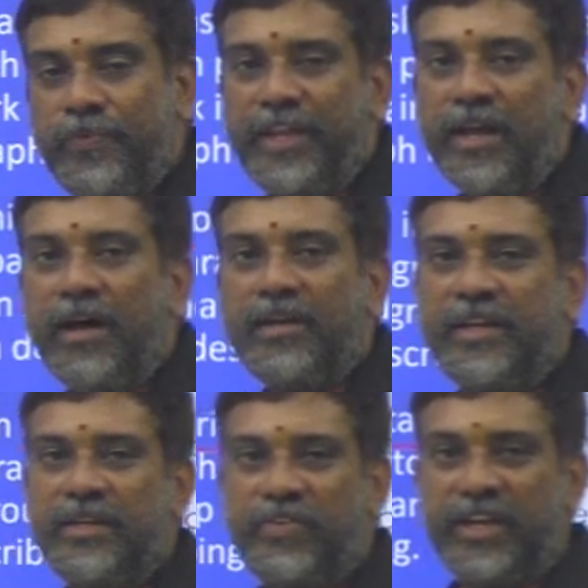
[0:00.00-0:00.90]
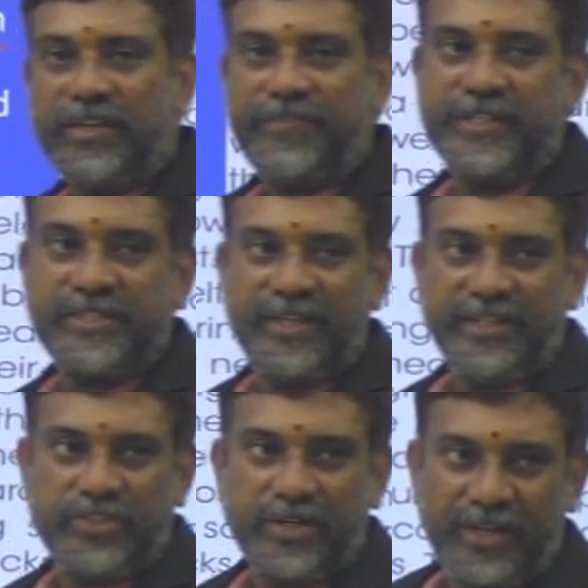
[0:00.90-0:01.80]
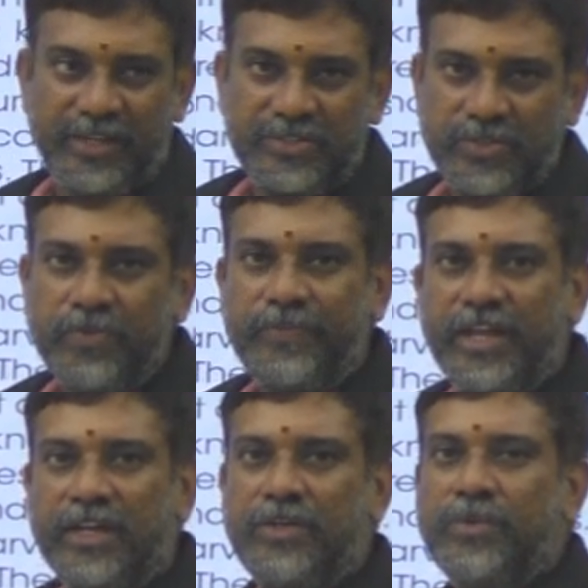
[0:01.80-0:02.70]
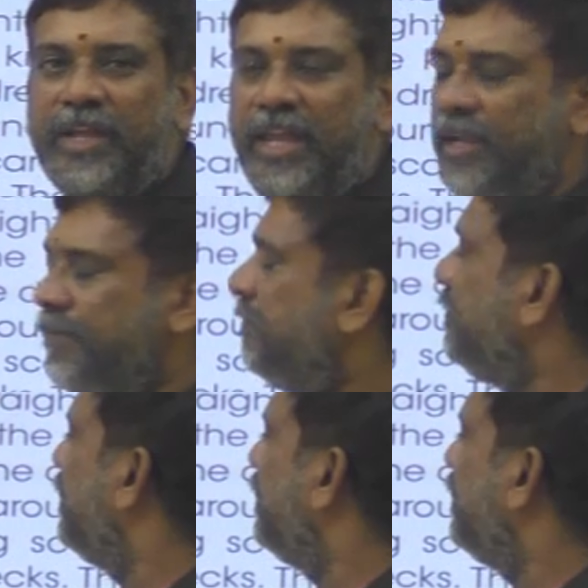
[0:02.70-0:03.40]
we are in 21st century. So we are looking